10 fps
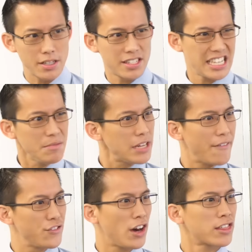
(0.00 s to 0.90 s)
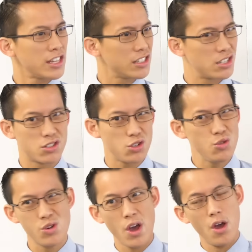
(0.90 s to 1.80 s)
that seem to have nothing to
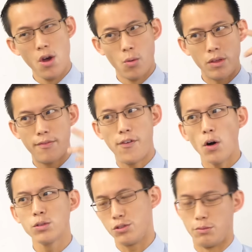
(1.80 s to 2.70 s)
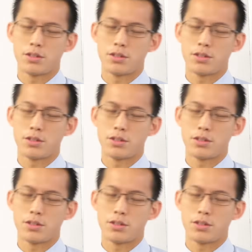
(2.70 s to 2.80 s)
do with volume.